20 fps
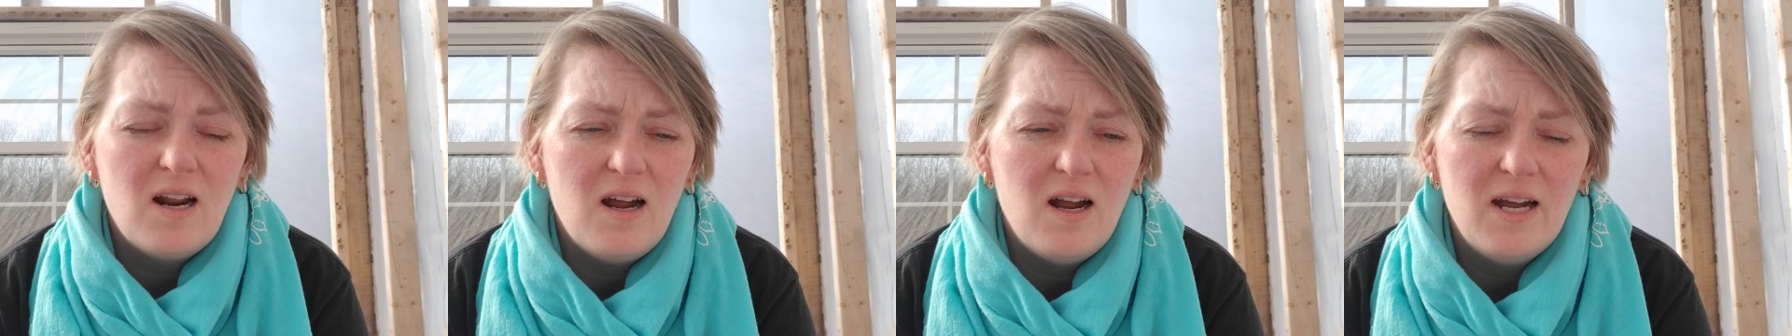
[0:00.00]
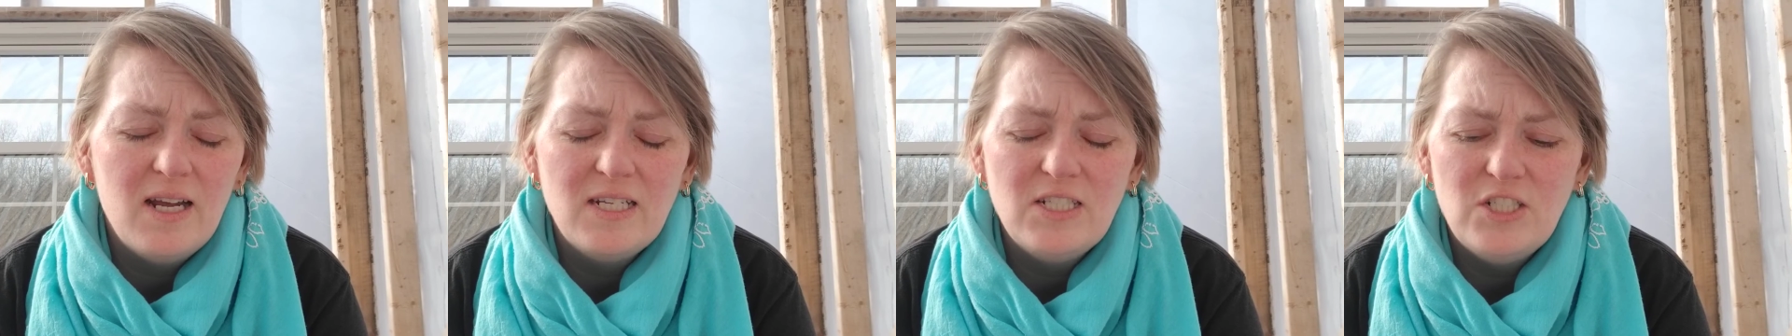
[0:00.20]

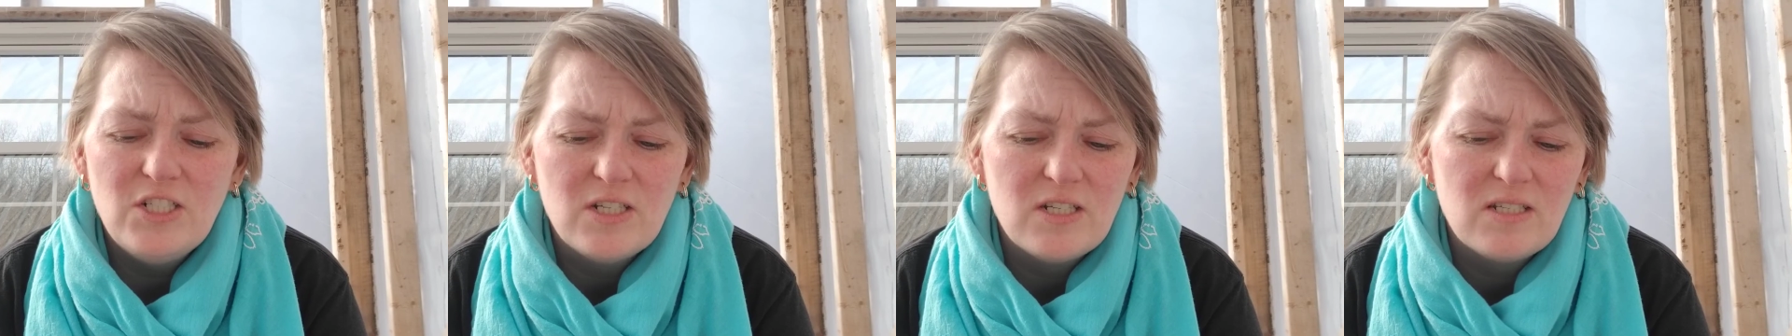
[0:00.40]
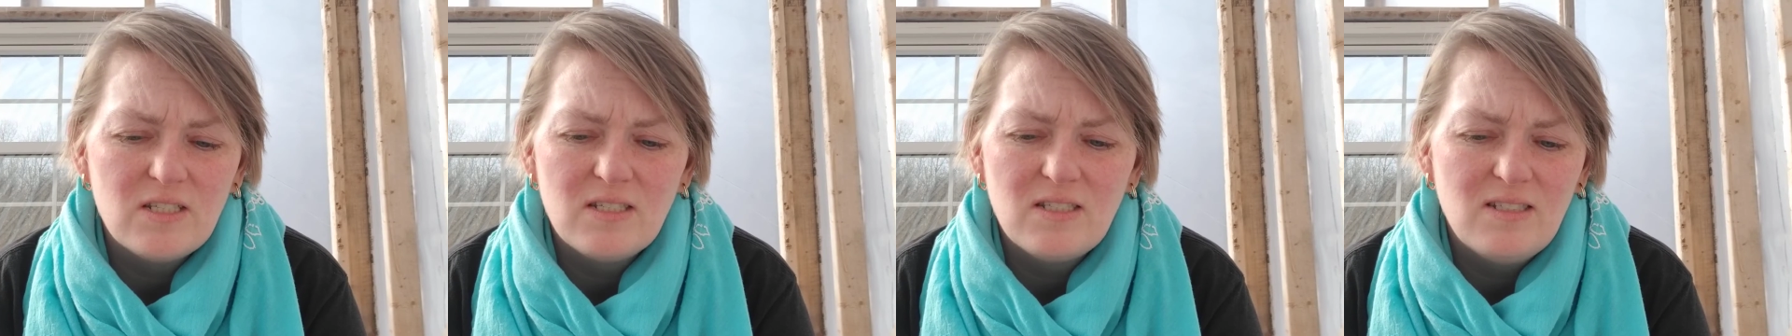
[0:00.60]
I
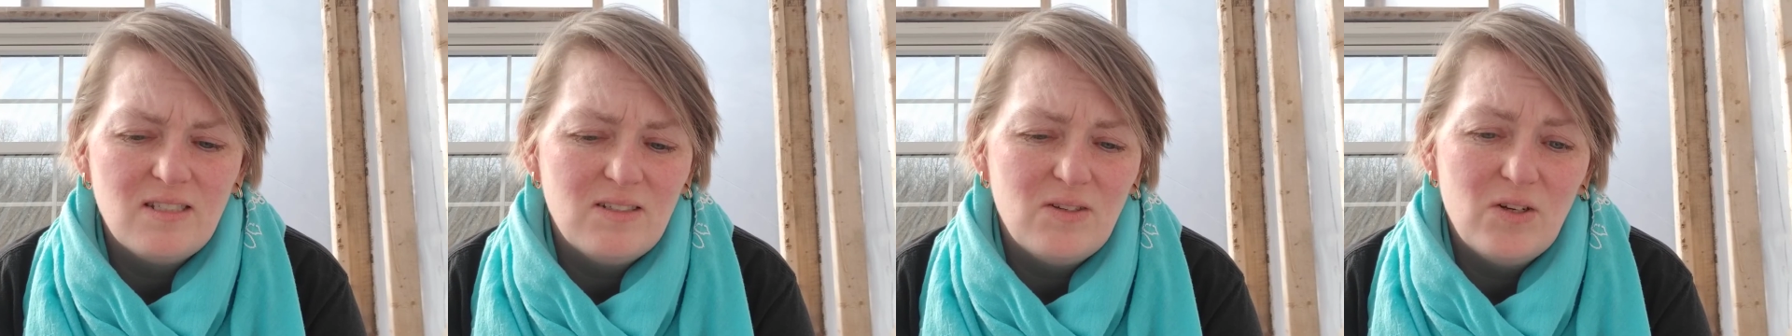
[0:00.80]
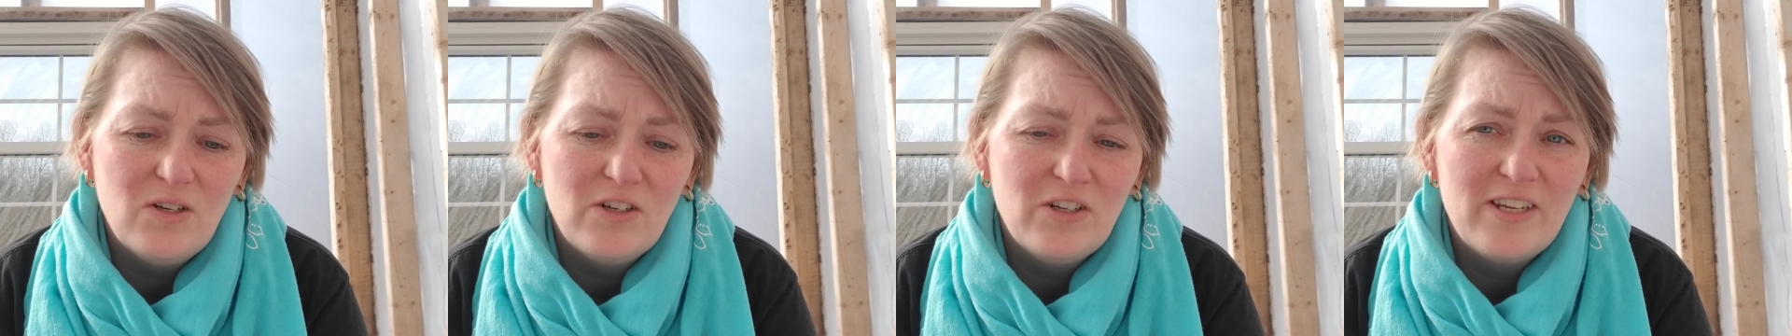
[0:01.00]
just
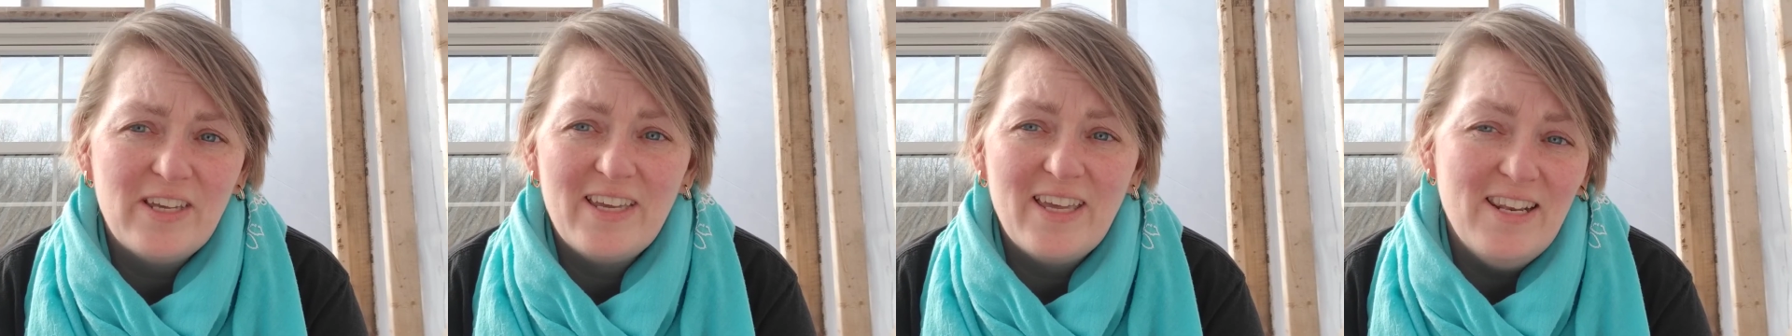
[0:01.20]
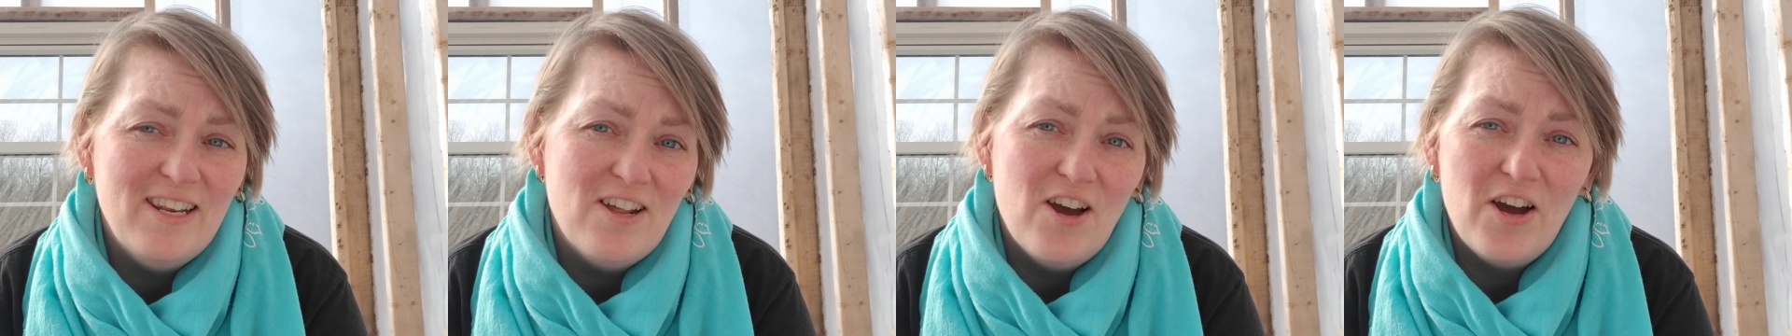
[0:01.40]

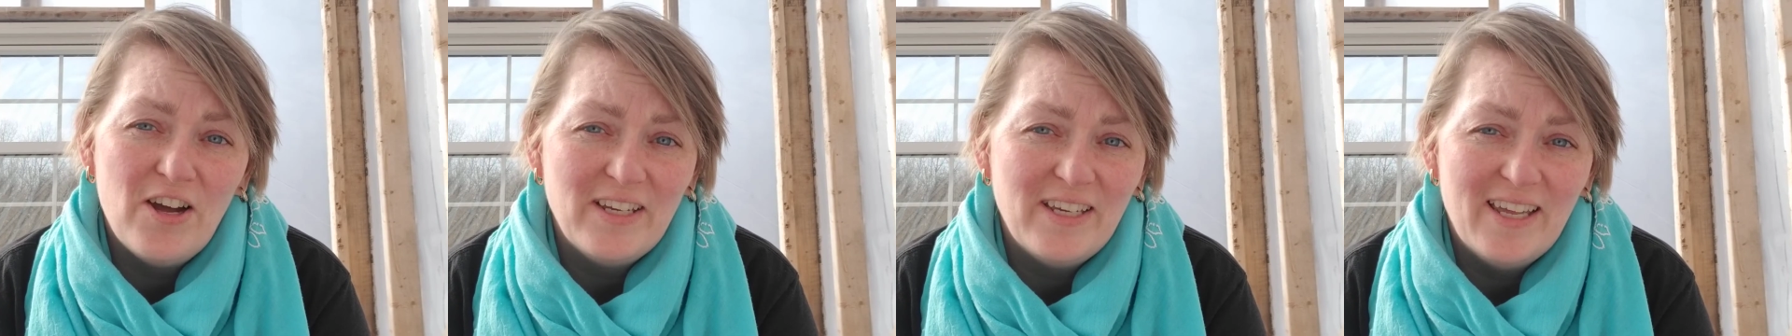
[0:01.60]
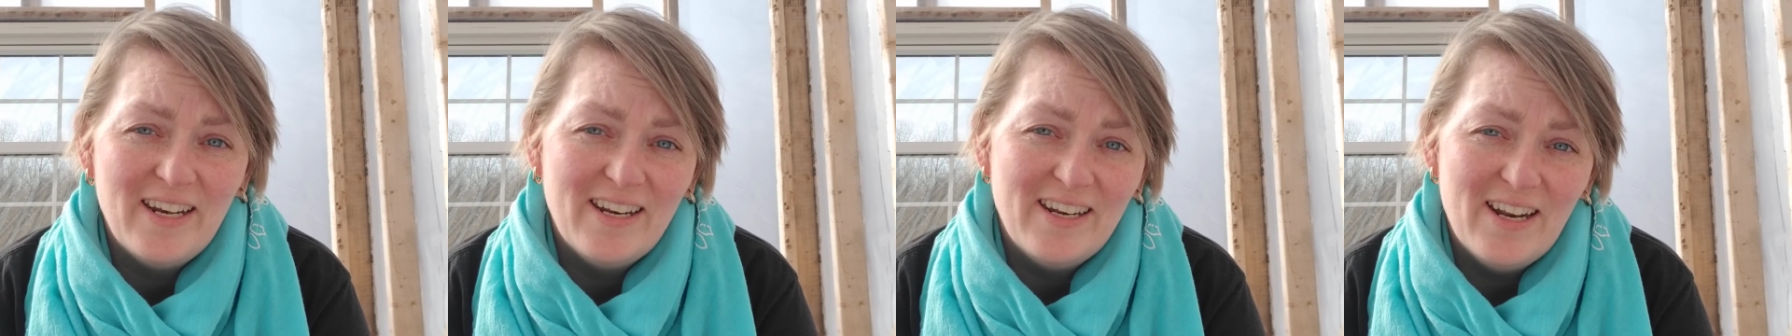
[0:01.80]

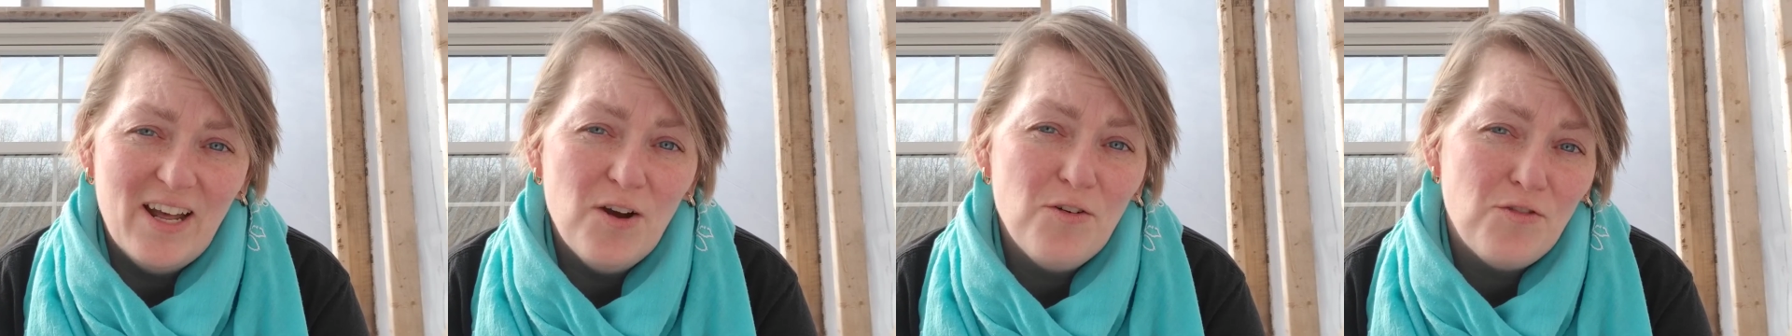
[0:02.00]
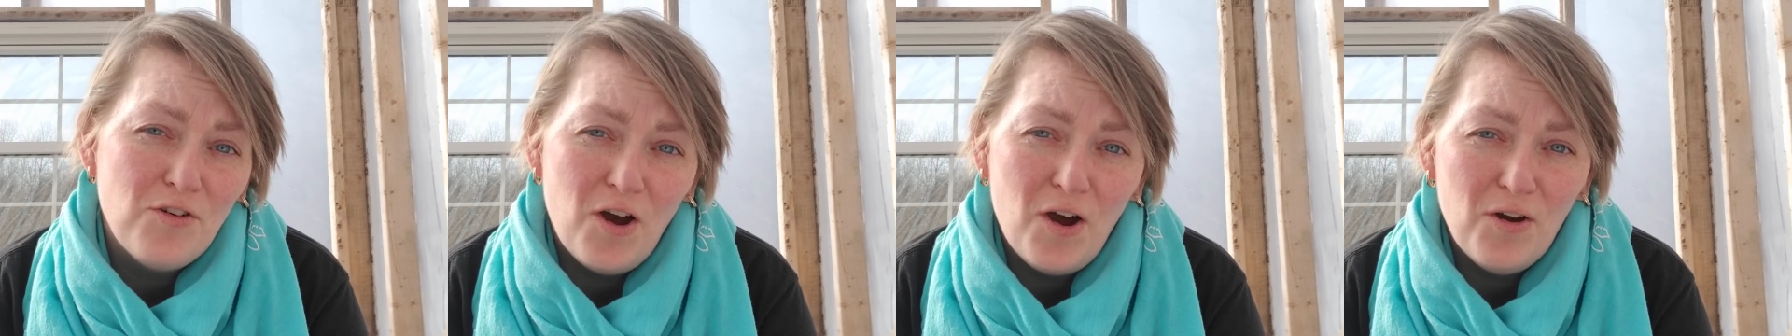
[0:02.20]
cannot get
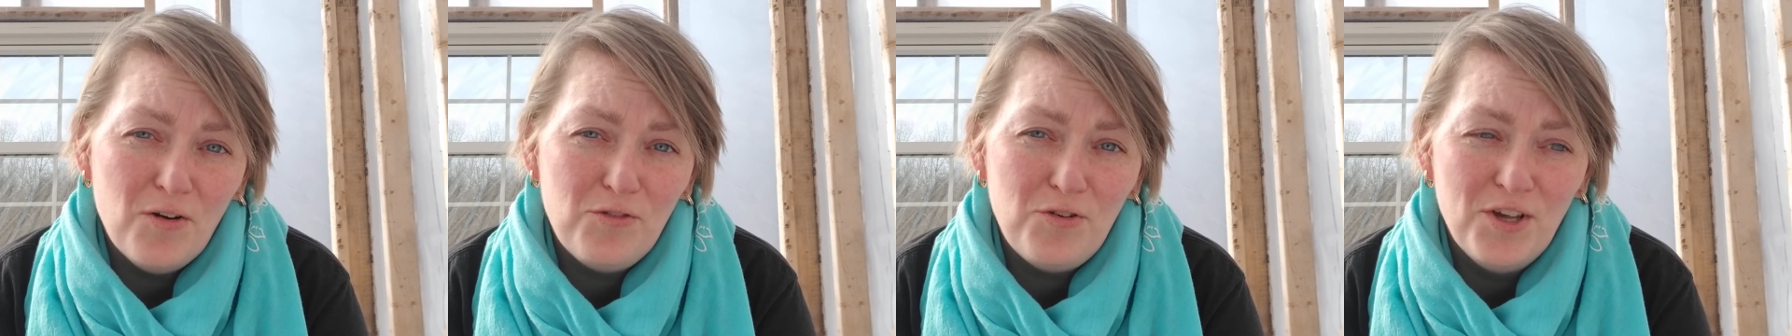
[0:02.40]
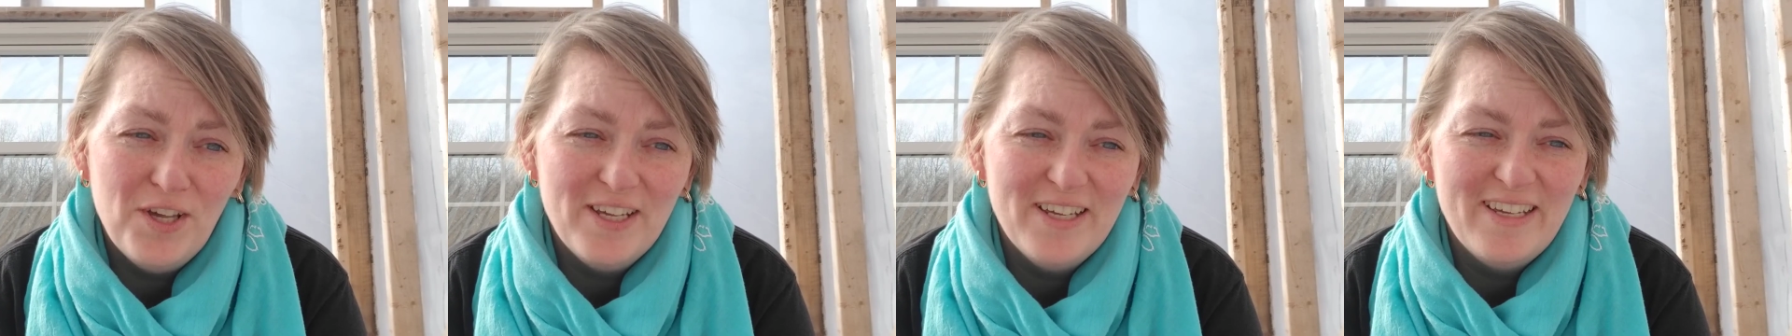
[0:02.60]
enough
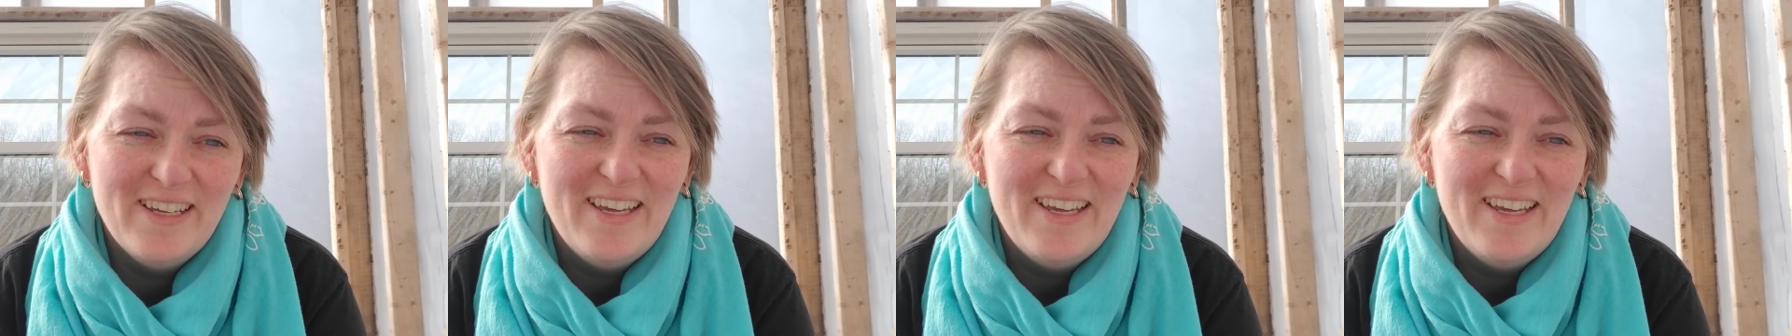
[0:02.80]
of.